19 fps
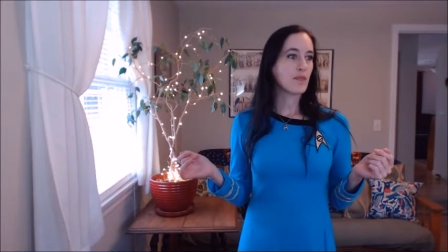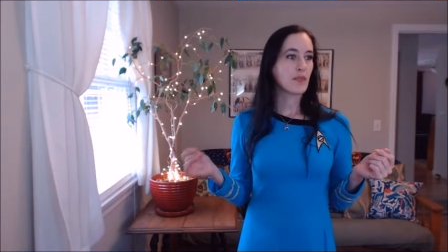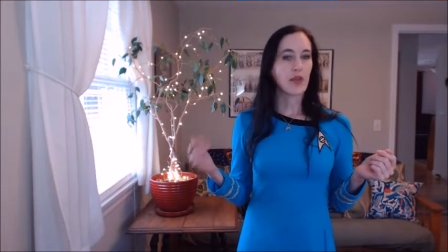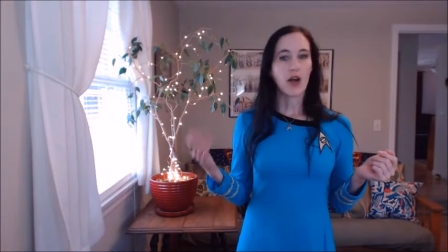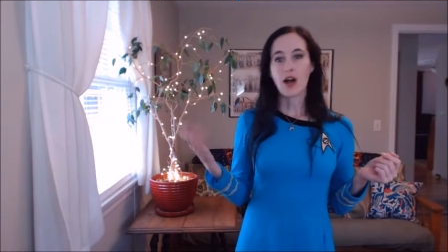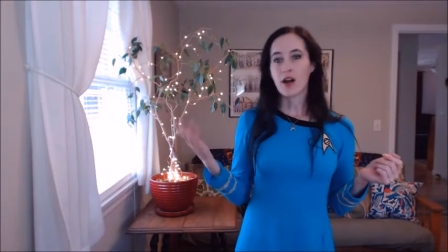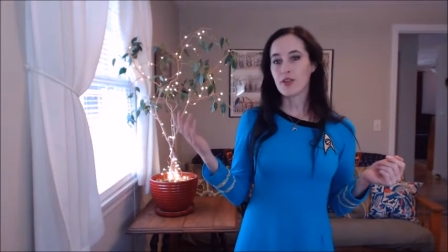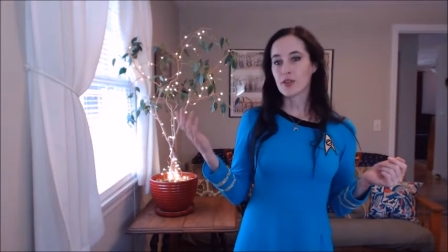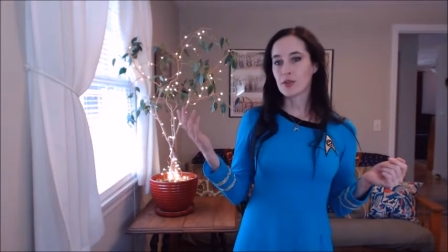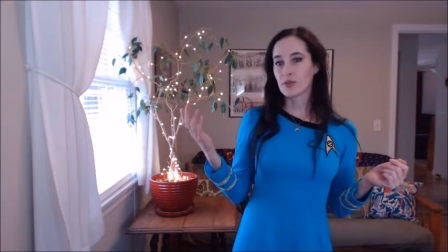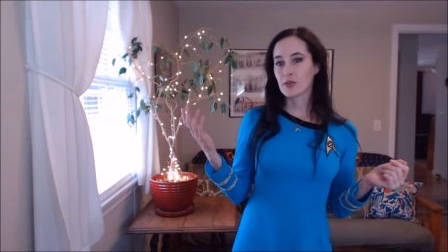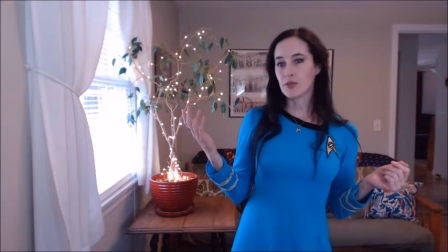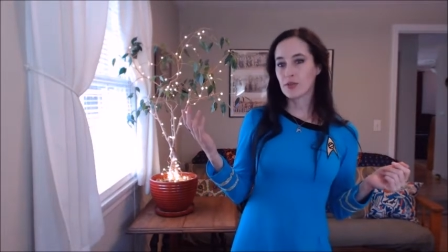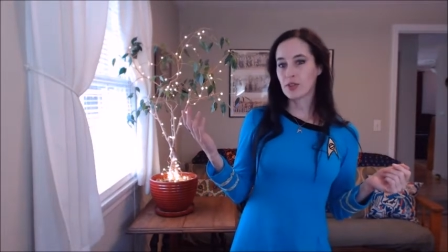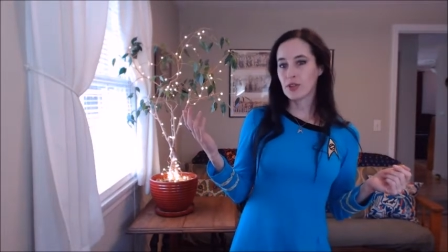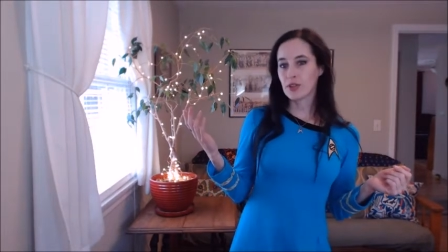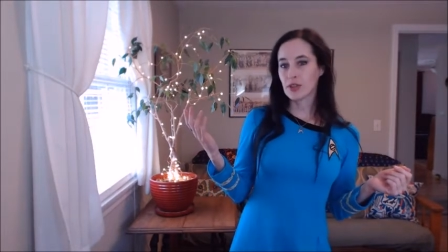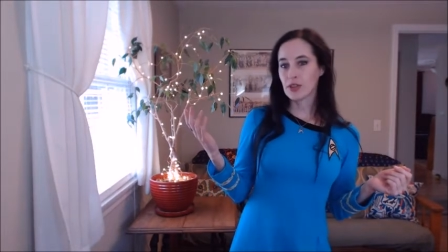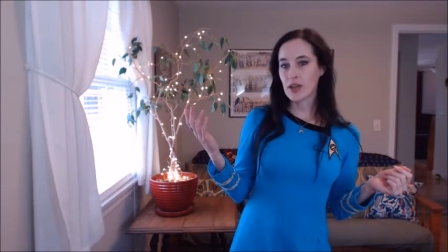on the cruise
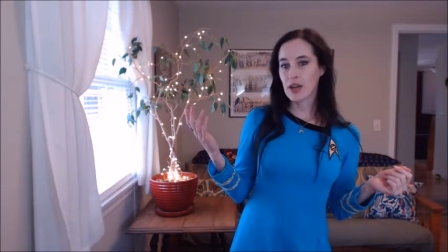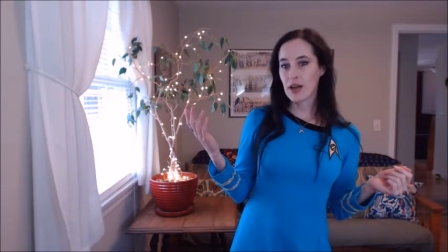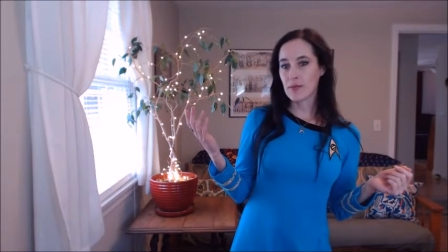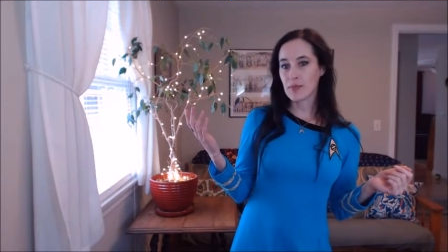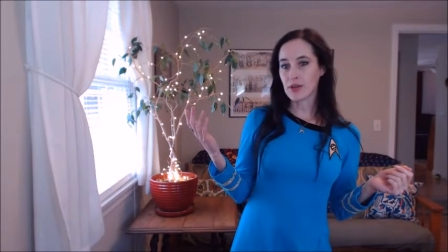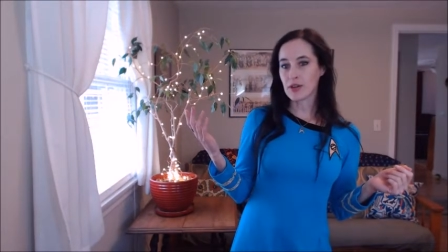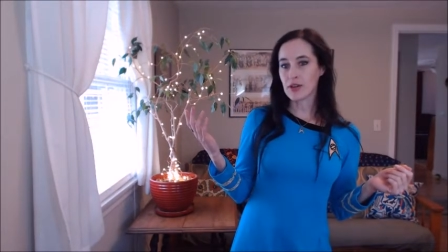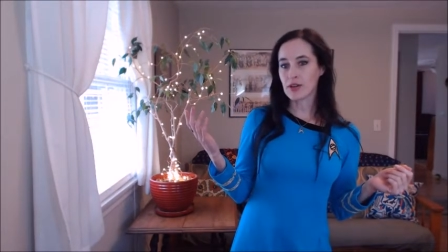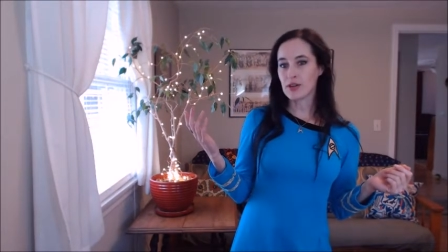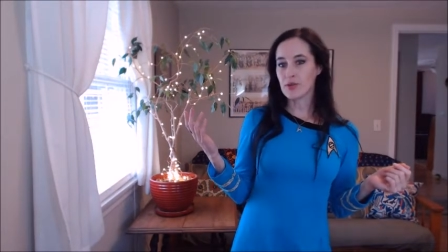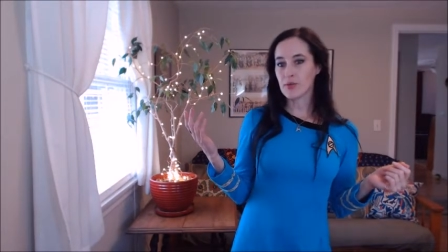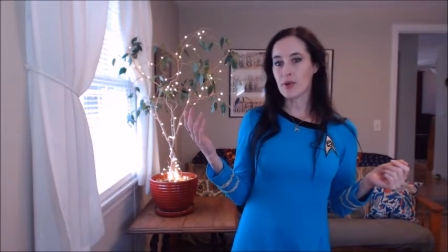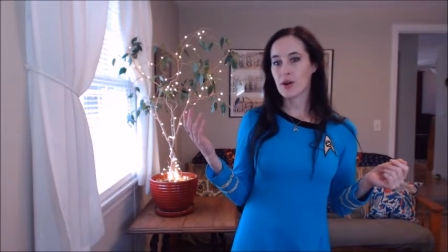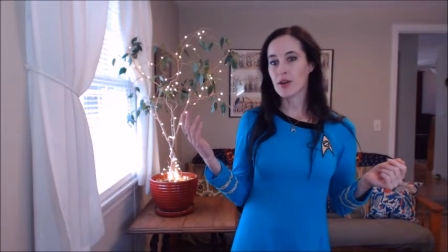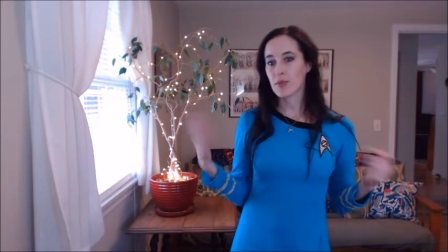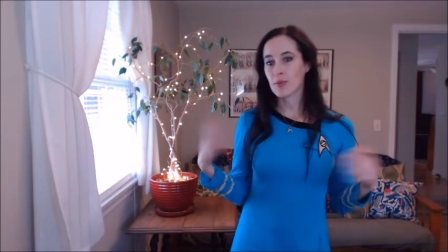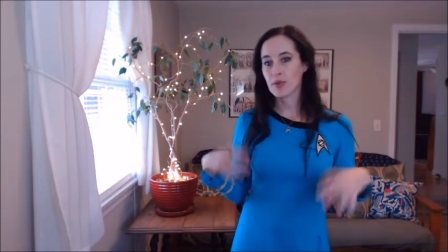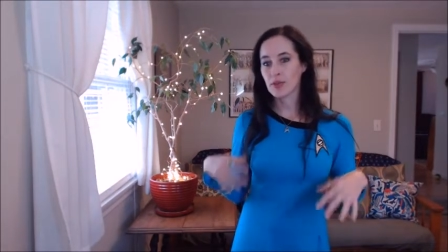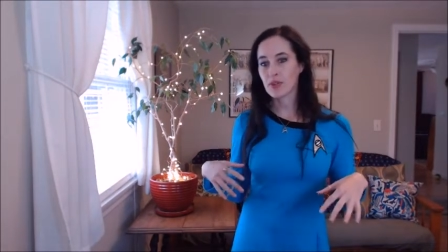in your cabin and you want
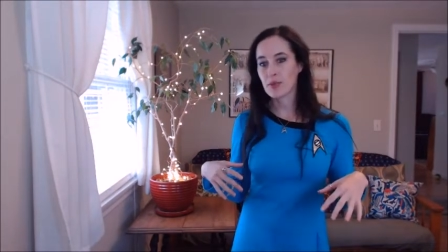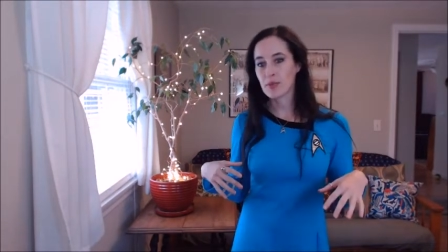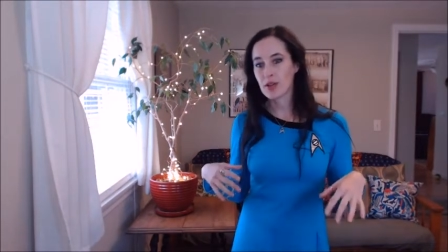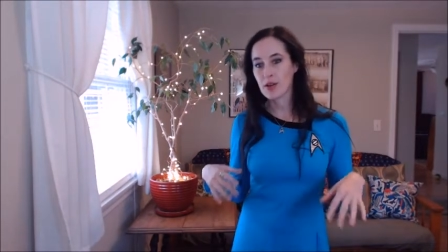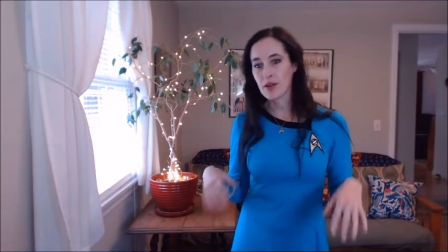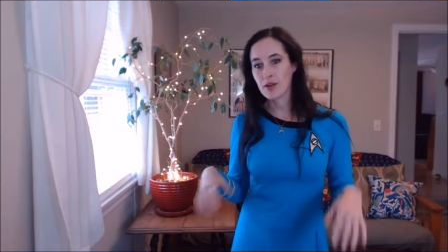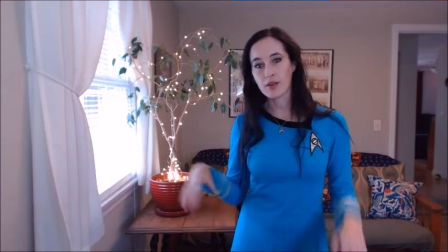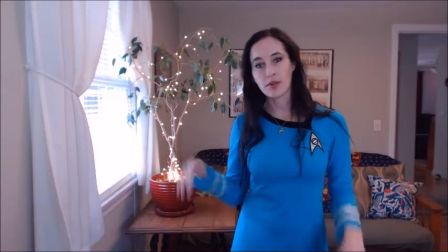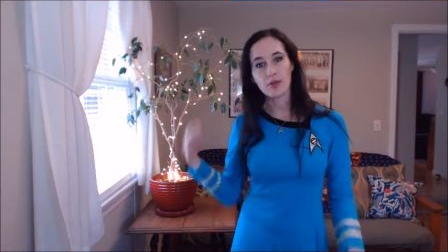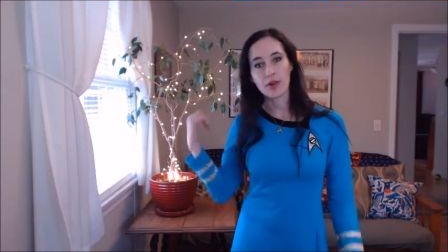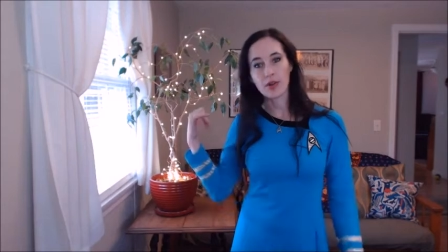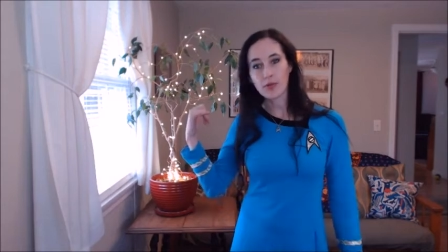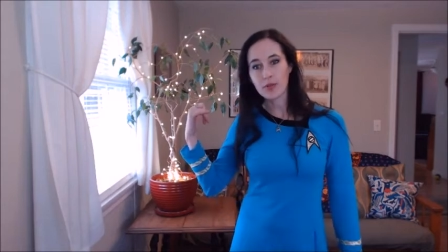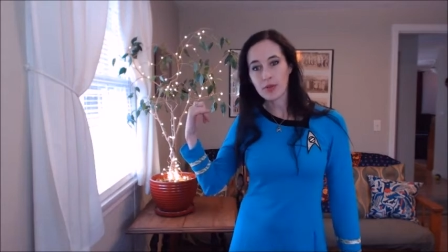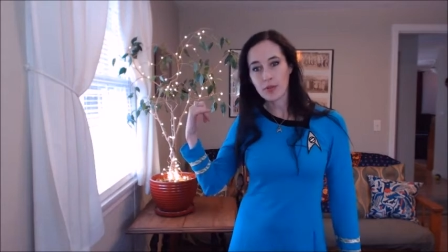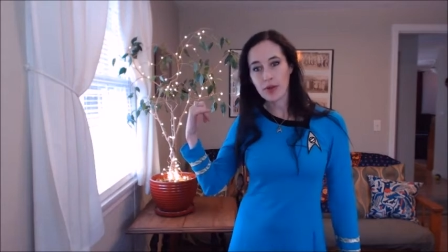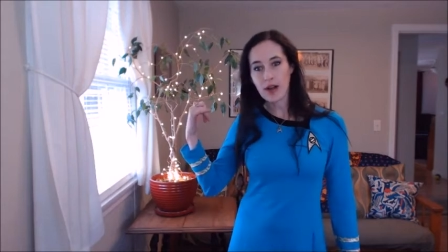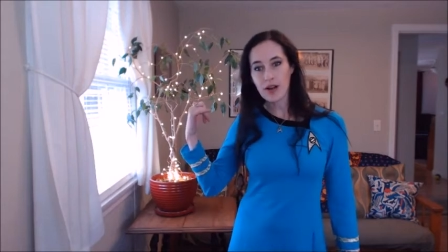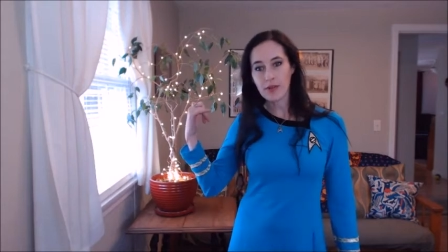to put something on and run up to
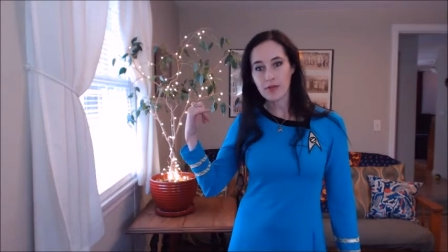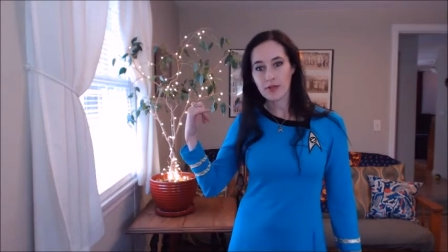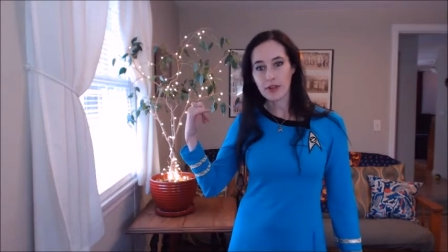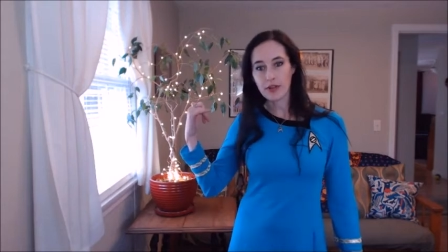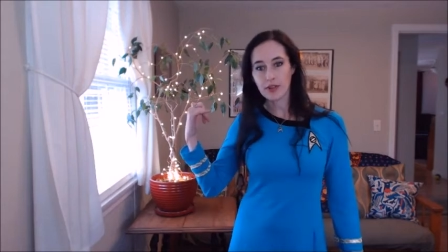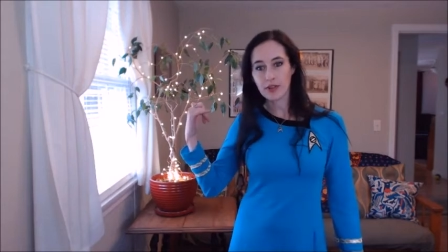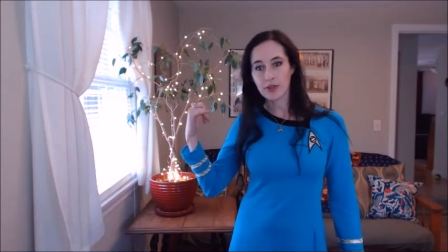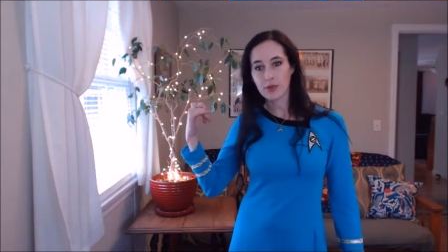breakfast,